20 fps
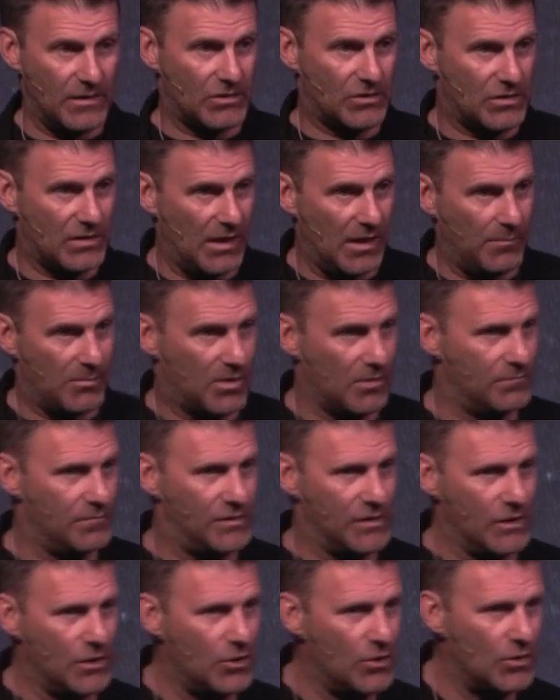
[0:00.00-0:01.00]
the sheep
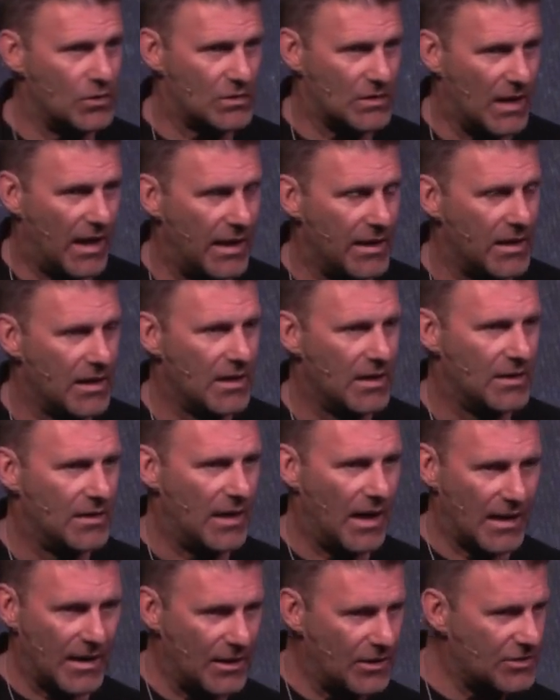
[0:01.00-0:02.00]
confused, not
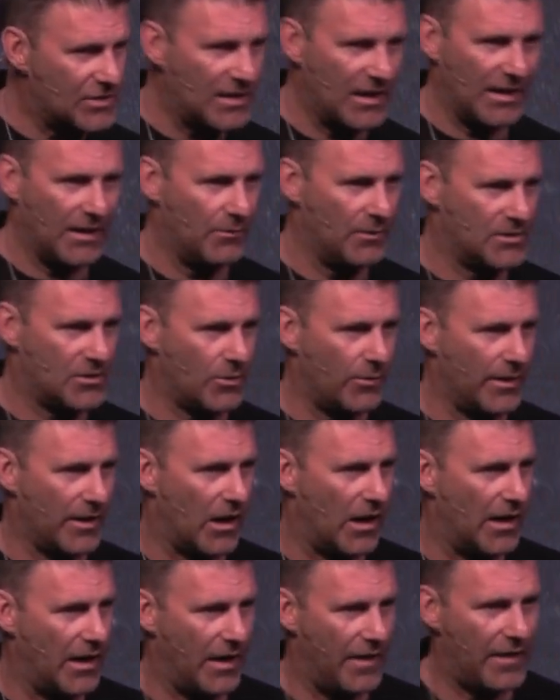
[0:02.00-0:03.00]
understanding what's going
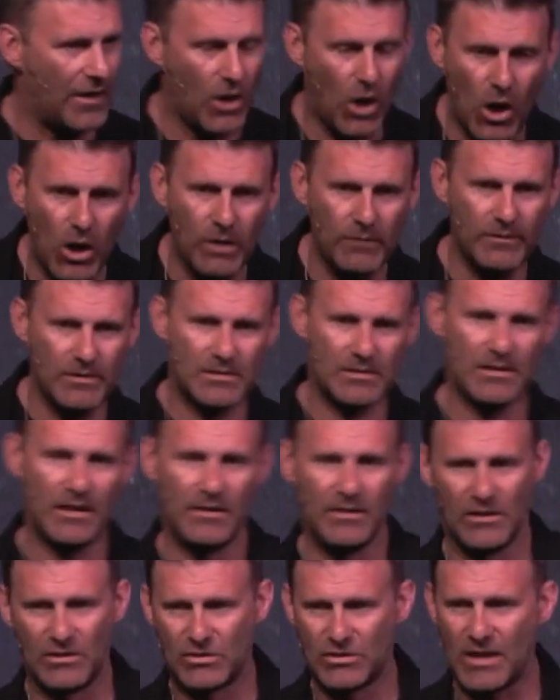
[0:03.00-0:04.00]
on. And then all of a
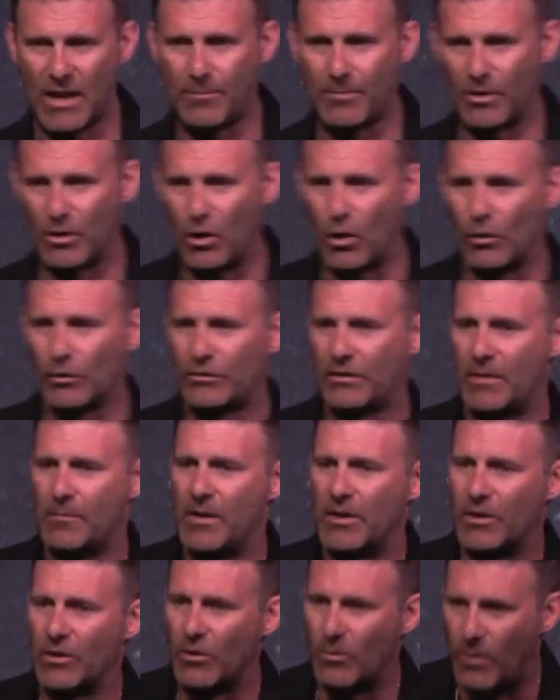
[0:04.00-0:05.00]
sudden, the shepherd holds them
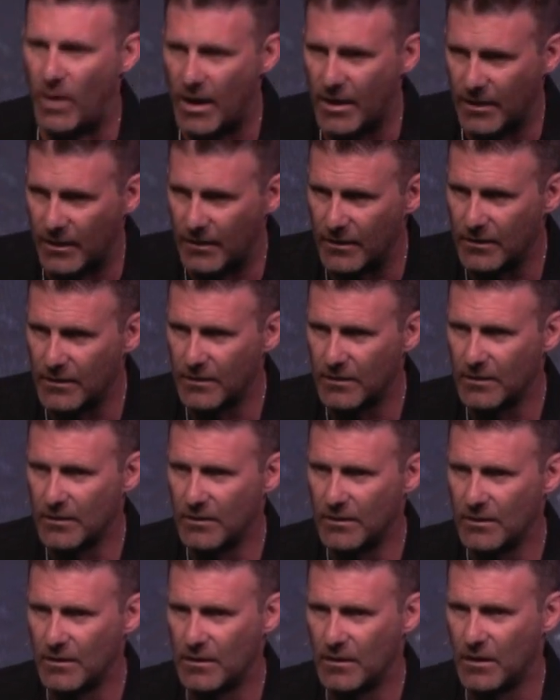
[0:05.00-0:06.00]
under the water,
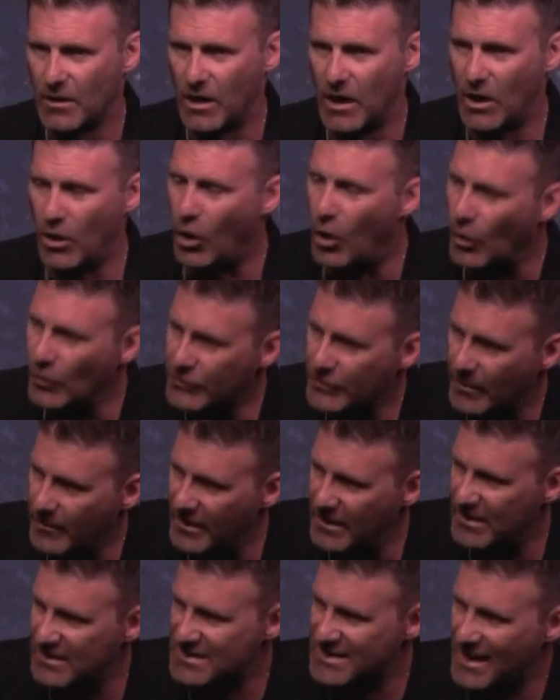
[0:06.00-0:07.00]
holds them
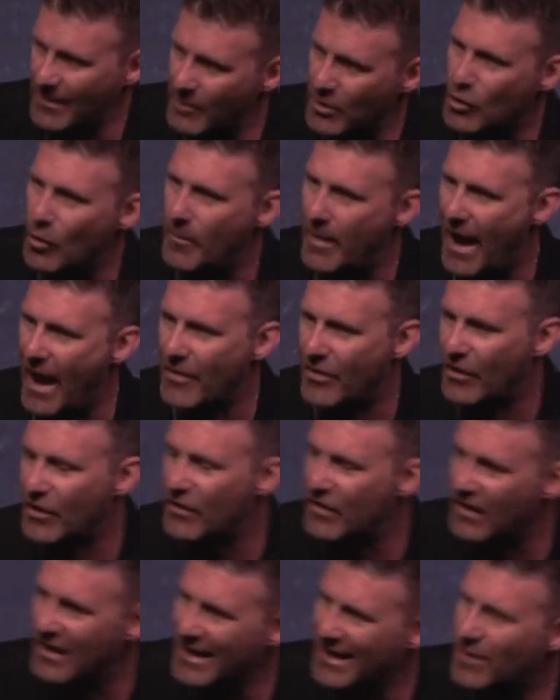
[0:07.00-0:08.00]
in this chemical bath
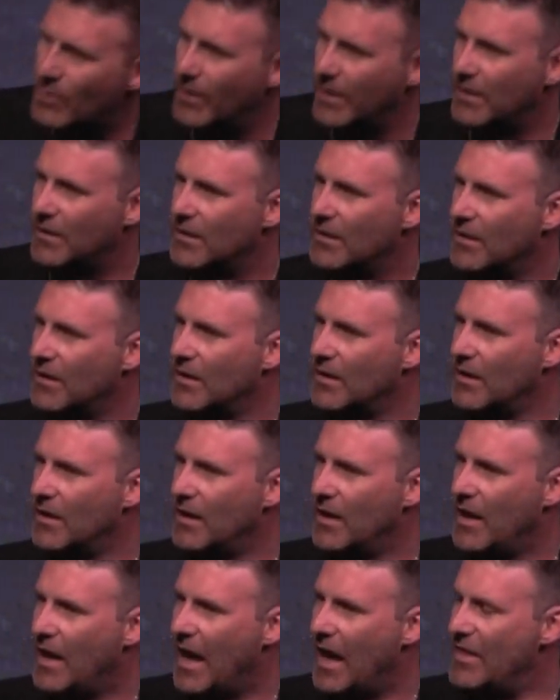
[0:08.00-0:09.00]
under the liquid.
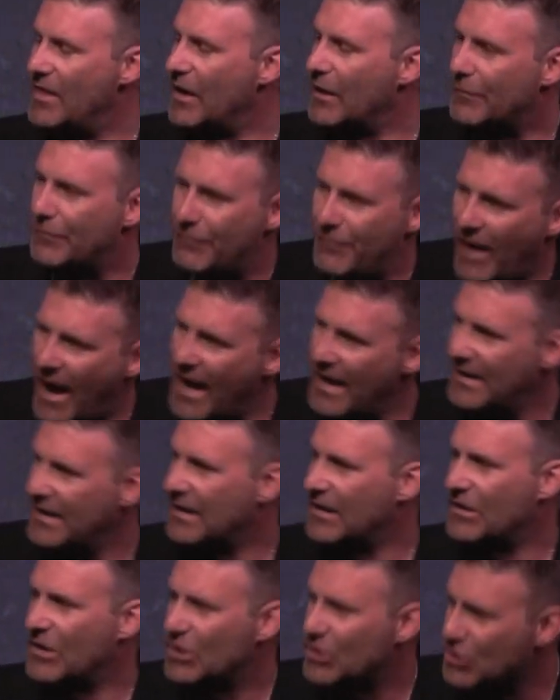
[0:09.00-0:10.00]
And they're
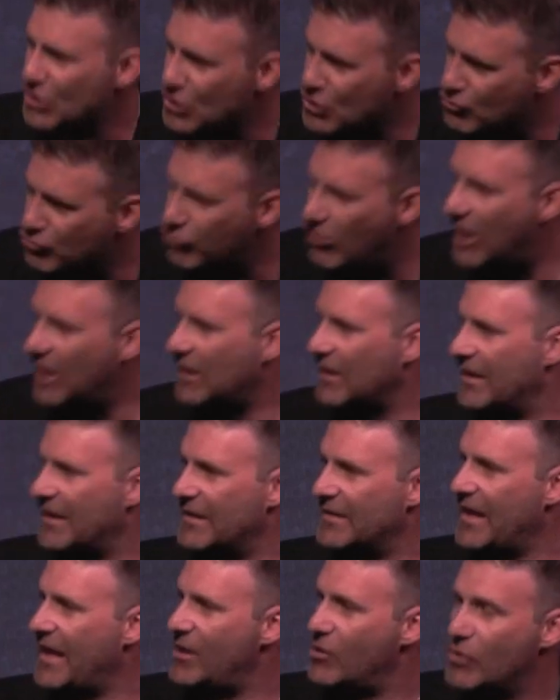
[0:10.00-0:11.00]
fighting and they're struggling and they